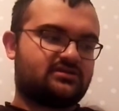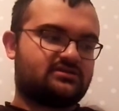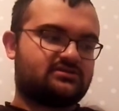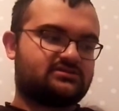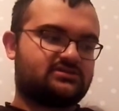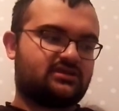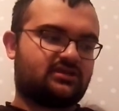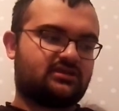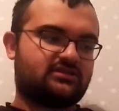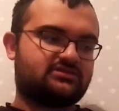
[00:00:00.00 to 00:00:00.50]

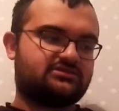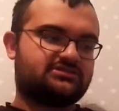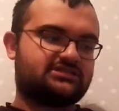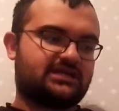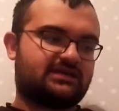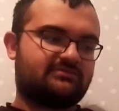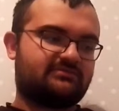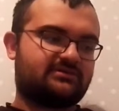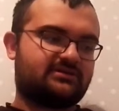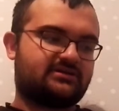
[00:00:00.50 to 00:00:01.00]
So you can
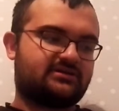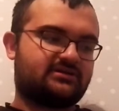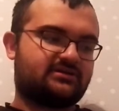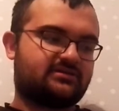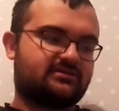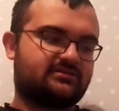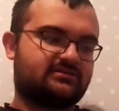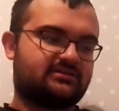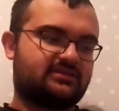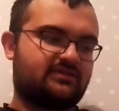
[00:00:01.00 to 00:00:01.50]

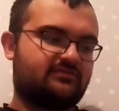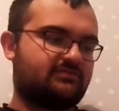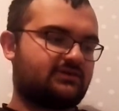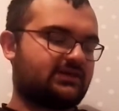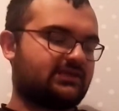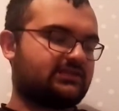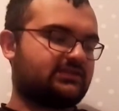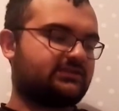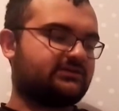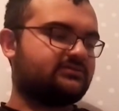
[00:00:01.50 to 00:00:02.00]
shower, leave
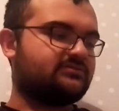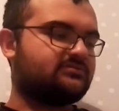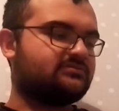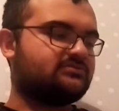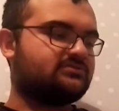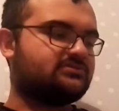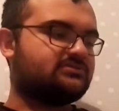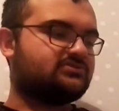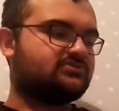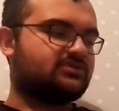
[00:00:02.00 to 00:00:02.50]
wet
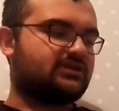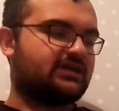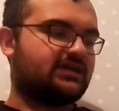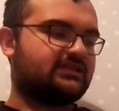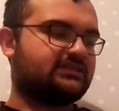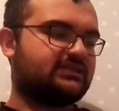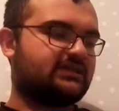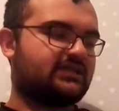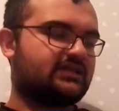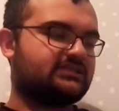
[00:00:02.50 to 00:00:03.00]
clothes drying
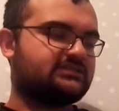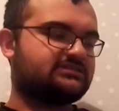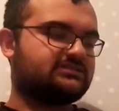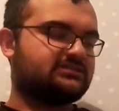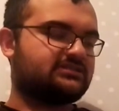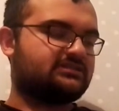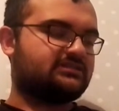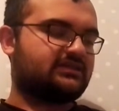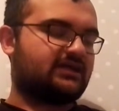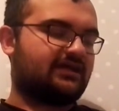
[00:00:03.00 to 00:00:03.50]
in the
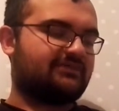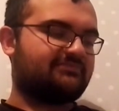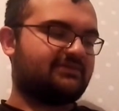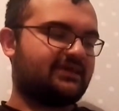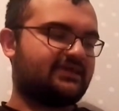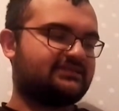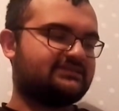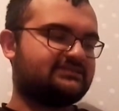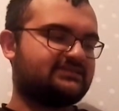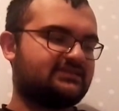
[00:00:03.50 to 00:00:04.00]
kitchen. I'll
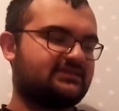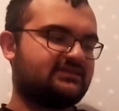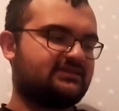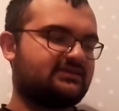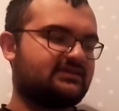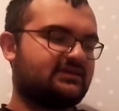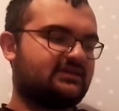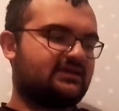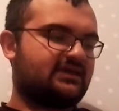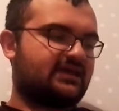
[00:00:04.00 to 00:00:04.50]
make
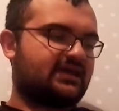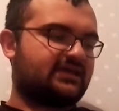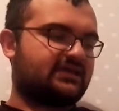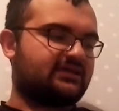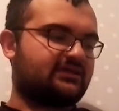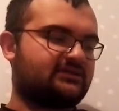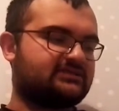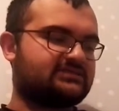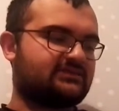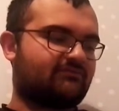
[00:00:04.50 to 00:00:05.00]
tea and
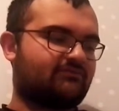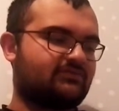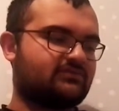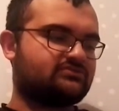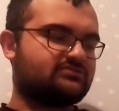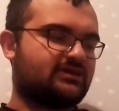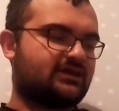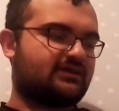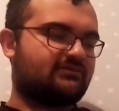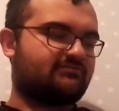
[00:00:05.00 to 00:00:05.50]
get you something
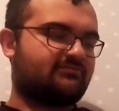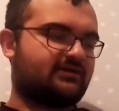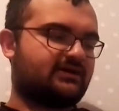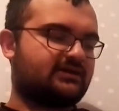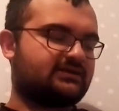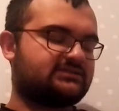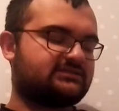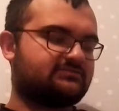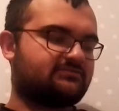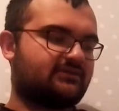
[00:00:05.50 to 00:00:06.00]
dry of
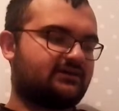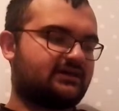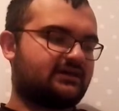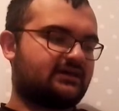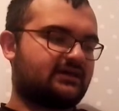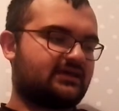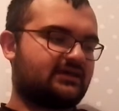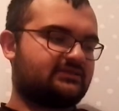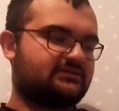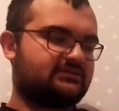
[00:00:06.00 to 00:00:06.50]
mine to
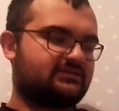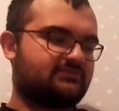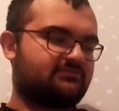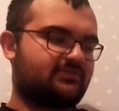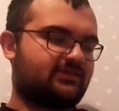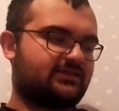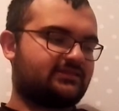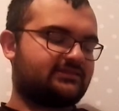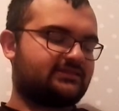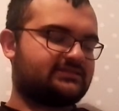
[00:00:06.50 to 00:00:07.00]
wear, and
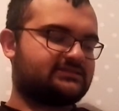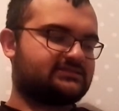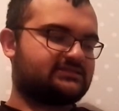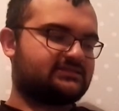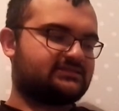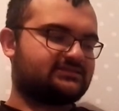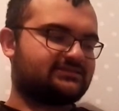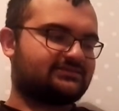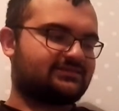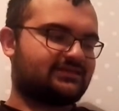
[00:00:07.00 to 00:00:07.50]
we could
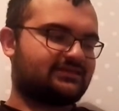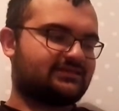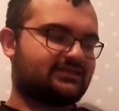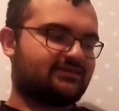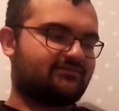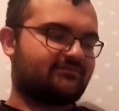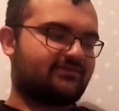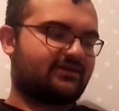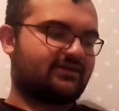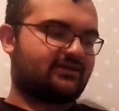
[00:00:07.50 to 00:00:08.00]
listen to late
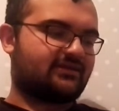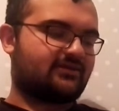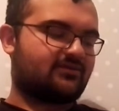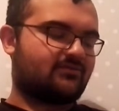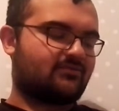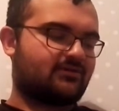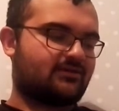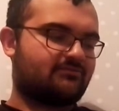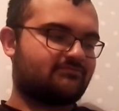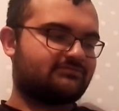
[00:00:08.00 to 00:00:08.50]
night radio
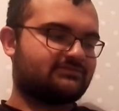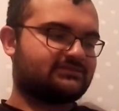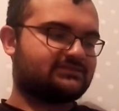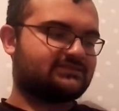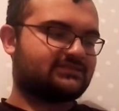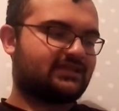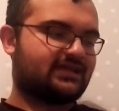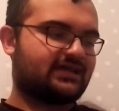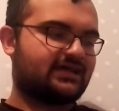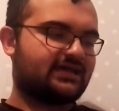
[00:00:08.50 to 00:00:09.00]
while we
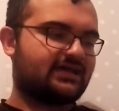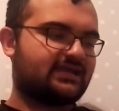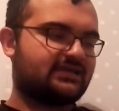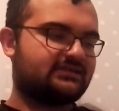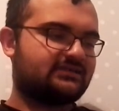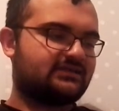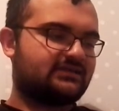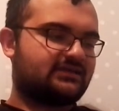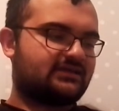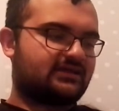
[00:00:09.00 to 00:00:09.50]

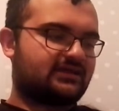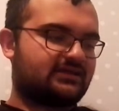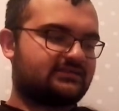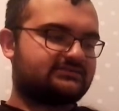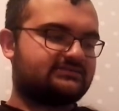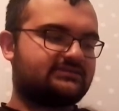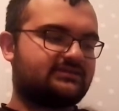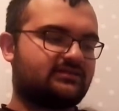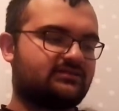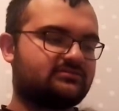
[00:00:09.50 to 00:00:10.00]
slide
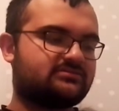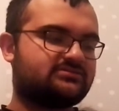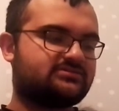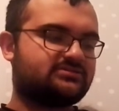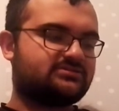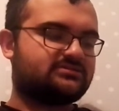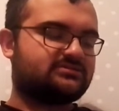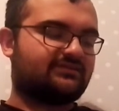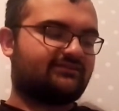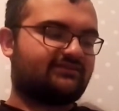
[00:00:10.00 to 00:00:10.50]
into the old
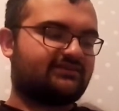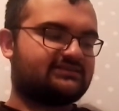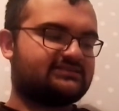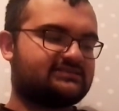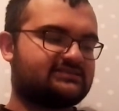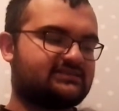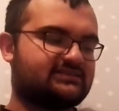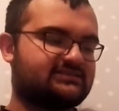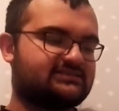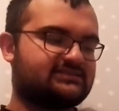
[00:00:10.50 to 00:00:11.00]
shoes of
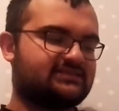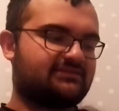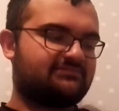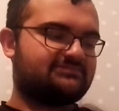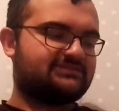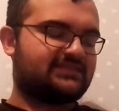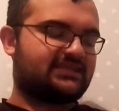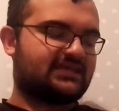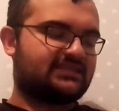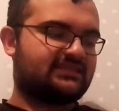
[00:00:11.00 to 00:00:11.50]
us and sleep
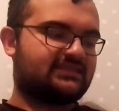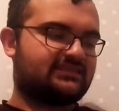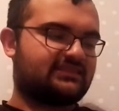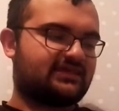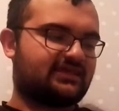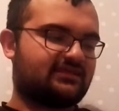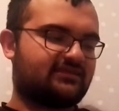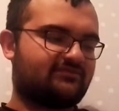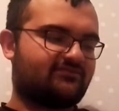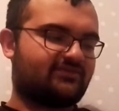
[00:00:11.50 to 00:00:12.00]
together
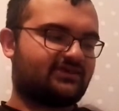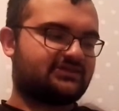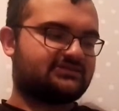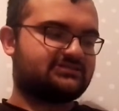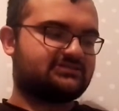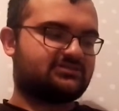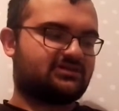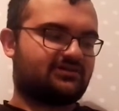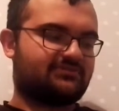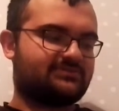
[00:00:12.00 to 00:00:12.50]
like
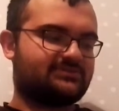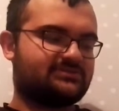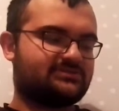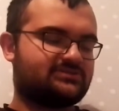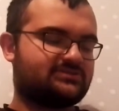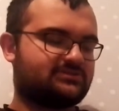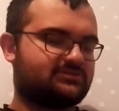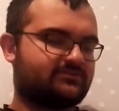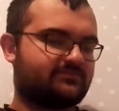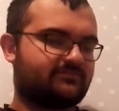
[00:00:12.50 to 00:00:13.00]
inverted
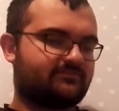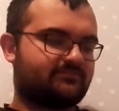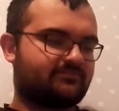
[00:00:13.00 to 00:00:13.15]
commas.